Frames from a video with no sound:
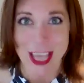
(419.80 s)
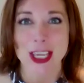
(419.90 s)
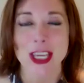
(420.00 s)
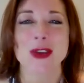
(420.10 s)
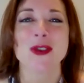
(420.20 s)

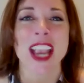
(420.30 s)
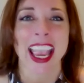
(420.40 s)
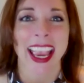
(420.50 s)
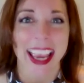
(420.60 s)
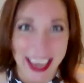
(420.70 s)
you
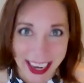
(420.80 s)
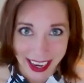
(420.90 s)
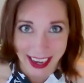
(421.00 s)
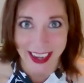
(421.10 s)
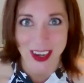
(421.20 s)

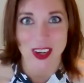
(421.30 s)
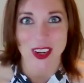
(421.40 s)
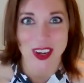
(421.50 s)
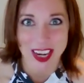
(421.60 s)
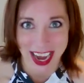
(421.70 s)
can
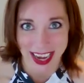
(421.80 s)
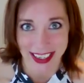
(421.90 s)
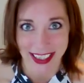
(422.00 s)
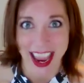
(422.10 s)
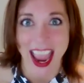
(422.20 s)

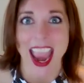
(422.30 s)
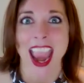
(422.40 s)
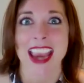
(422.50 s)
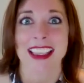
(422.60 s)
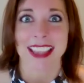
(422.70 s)
create
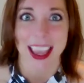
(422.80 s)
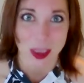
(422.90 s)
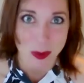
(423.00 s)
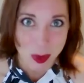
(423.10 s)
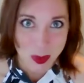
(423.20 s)
a
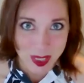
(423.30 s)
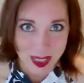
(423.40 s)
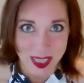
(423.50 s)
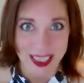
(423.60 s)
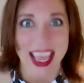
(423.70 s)
scalable
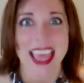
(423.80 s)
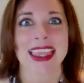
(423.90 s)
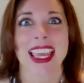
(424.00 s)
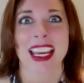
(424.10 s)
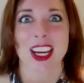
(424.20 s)
business
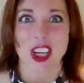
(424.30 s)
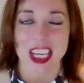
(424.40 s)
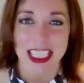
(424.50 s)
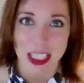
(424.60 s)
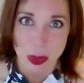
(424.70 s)
that increases